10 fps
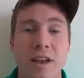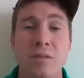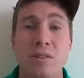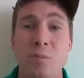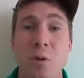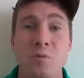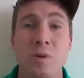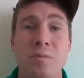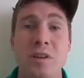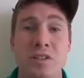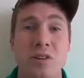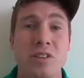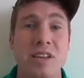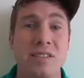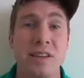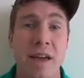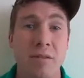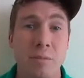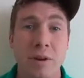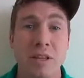and suppose we administered the test to
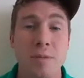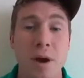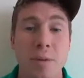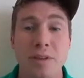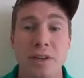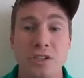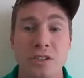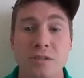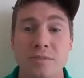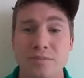everybody in the population,